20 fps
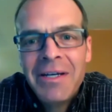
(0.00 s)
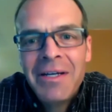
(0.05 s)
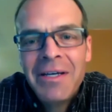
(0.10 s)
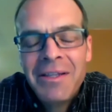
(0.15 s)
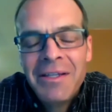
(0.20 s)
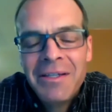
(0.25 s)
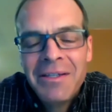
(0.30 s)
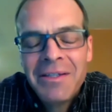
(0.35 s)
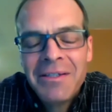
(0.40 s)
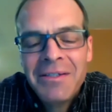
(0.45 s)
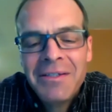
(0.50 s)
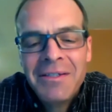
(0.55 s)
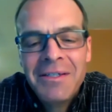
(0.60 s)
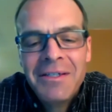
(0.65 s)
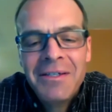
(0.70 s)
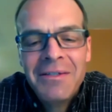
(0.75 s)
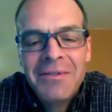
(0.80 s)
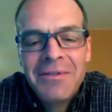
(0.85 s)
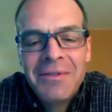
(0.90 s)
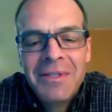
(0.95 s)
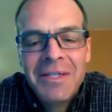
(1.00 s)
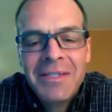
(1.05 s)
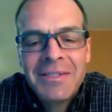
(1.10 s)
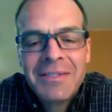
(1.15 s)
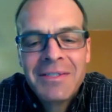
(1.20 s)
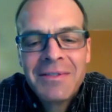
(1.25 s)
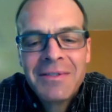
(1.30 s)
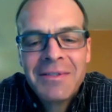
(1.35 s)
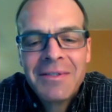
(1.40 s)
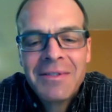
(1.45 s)
And I think that,
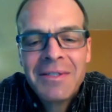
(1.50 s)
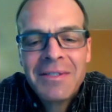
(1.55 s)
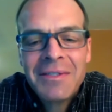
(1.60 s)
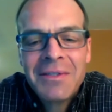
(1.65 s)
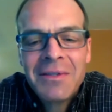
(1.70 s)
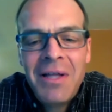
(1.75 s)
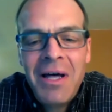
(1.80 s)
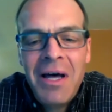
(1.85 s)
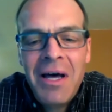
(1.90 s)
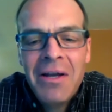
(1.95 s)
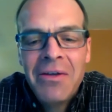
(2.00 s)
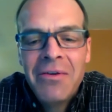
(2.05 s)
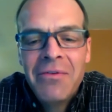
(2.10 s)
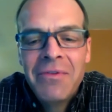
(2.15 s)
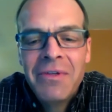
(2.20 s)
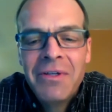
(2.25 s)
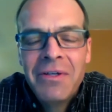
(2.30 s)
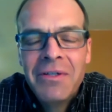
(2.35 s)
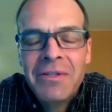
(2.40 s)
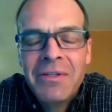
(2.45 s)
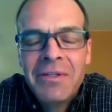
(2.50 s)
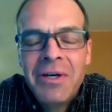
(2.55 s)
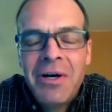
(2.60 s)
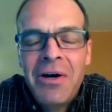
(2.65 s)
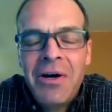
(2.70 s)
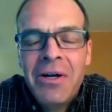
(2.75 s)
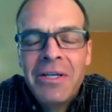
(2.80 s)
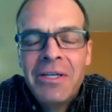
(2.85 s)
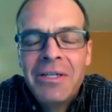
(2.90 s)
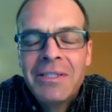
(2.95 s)
that's a lot of the
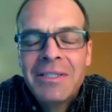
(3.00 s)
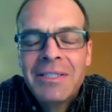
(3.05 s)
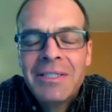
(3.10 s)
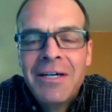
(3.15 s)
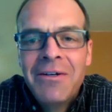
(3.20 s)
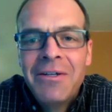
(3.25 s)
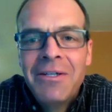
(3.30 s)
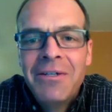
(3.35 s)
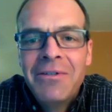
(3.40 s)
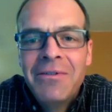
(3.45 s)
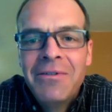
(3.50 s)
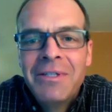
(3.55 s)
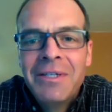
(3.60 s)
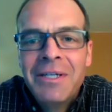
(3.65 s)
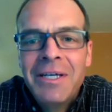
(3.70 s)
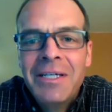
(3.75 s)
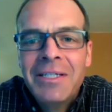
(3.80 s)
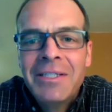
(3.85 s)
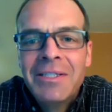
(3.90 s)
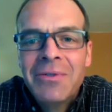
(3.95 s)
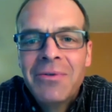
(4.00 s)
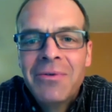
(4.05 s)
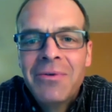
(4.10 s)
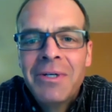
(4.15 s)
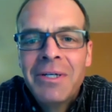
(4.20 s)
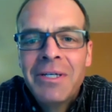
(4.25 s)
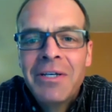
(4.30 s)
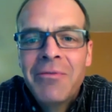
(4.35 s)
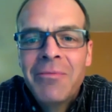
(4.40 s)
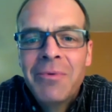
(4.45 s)
audience out here today. So I
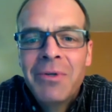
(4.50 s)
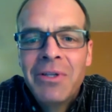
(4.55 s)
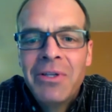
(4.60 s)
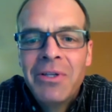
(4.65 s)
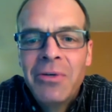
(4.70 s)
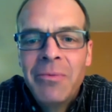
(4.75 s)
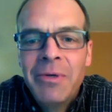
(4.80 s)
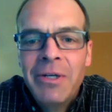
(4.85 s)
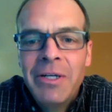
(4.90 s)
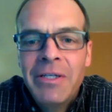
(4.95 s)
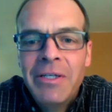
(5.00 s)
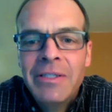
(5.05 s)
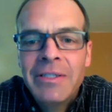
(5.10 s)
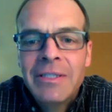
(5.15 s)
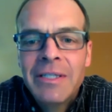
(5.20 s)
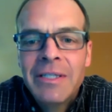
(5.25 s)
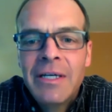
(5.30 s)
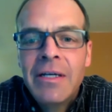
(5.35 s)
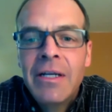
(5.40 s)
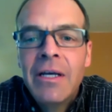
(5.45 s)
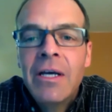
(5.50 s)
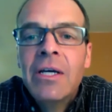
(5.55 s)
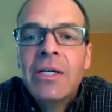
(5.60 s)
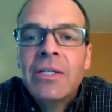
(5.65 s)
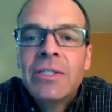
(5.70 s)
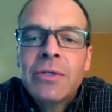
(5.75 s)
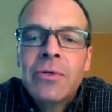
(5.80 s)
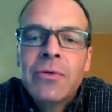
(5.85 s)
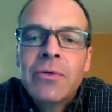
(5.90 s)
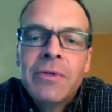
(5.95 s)
want to give them a little bit of insight.
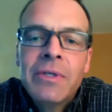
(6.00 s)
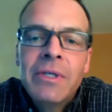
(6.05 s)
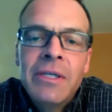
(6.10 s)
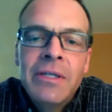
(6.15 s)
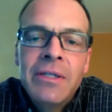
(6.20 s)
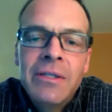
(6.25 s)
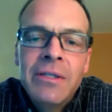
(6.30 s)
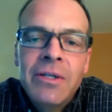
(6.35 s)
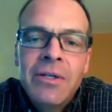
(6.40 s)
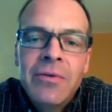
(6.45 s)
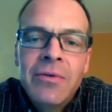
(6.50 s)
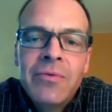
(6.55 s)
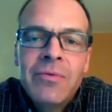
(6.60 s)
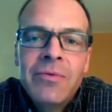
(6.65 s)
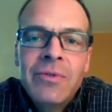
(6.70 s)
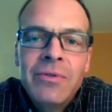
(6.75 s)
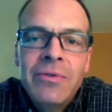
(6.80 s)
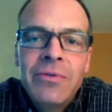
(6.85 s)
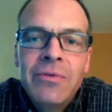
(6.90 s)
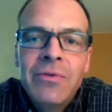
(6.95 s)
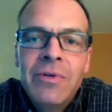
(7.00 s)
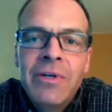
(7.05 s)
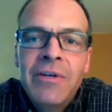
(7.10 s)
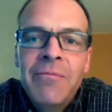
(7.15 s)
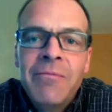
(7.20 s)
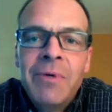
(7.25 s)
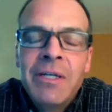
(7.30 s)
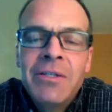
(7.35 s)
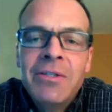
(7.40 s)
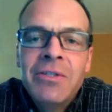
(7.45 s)
So Ean, you
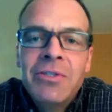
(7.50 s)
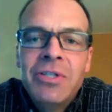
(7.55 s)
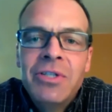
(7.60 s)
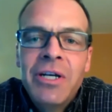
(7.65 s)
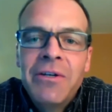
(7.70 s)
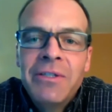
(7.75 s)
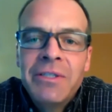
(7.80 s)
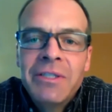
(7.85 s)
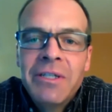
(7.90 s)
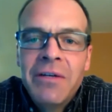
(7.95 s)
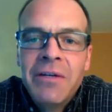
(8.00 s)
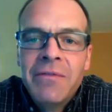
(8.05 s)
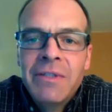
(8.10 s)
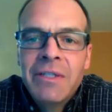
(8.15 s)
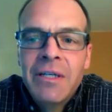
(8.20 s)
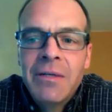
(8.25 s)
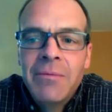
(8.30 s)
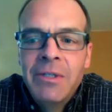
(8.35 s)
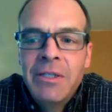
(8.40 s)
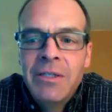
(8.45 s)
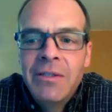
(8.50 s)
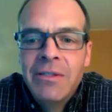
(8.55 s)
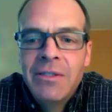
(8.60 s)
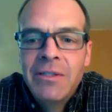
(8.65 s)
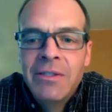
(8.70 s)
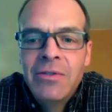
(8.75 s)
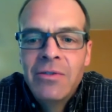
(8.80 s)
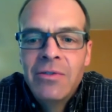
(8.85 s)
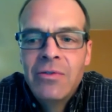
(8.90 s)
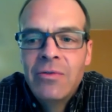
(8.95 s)
have been generous enough to come
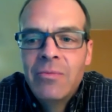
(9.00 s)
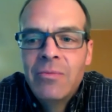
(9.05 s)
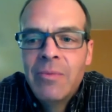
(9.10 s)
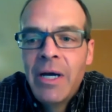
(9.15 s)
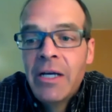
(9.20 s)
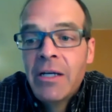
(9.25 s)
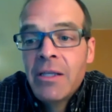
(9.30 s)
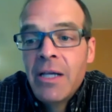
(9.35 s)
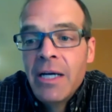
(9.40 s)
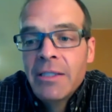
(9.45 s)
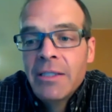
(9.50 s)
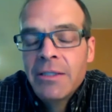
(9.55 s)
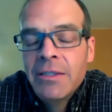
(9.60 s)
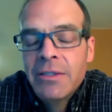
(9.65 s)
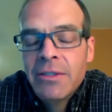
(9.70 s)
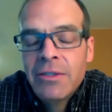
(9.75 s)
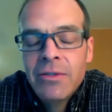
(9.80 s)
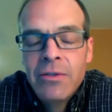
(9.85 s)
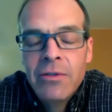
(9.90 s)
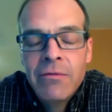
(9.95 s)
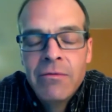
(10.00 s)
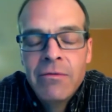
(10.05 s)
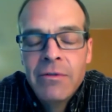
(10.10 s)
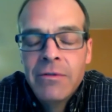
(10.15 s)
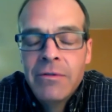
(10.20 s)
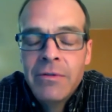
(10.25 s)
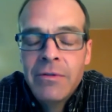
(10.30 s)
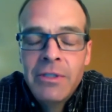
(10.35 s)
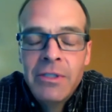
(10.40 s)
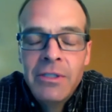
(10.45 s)
into my classes
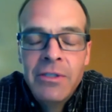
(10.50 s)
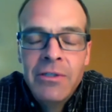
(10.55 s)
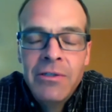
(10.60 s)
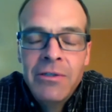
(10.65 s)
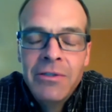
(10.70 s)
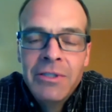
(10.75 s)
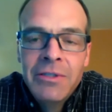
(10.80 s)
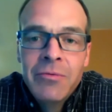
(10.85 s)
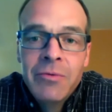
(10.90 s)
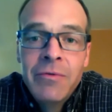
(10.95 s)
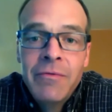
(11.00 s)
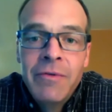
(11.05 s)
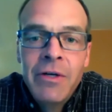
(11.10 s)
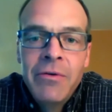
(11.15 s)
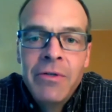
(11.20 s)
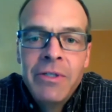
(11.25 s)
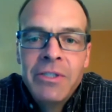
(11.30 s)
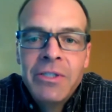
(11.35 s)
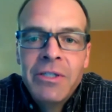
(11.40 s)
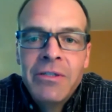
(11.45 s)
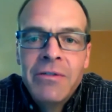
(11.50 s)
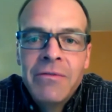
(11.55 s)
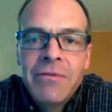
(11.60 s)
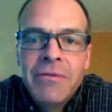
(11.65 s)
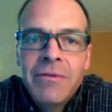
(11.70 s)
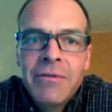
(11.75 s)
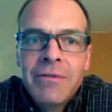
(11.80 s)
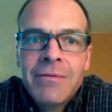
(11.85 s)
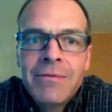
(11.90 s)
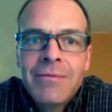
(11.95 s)
over the years, and we've known each other
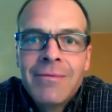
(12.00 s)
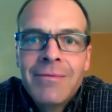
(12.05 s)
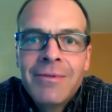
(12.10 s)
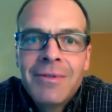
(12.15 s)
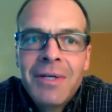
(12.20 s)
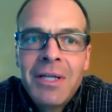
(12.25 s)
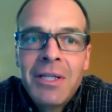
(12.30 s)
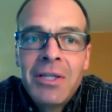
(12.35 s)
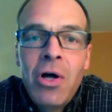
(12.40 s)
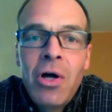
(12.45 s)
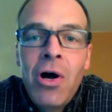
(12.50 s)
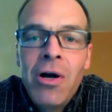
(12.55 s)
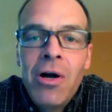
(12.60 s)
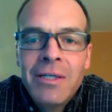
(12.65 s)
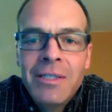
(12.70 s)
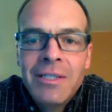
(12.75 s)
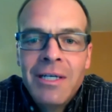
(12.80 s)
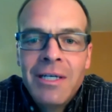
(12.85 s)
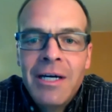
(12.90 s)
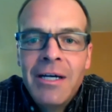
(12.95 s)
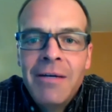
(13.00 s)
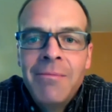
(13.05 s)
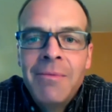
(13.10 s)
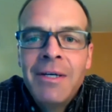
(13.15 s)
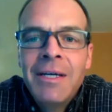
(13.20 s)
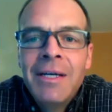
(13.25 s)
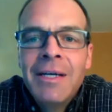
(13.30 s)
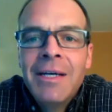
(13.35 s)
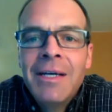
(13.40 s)
for a long time.